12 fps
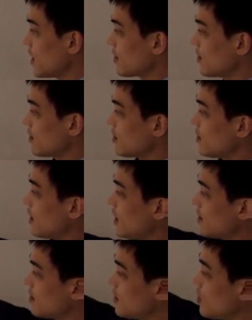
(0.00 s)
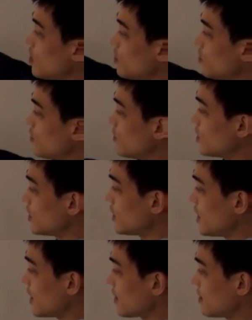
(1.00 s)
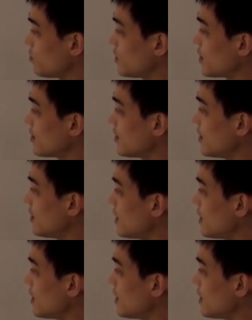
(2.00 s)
axis and the SDR on the vertical axis, we can see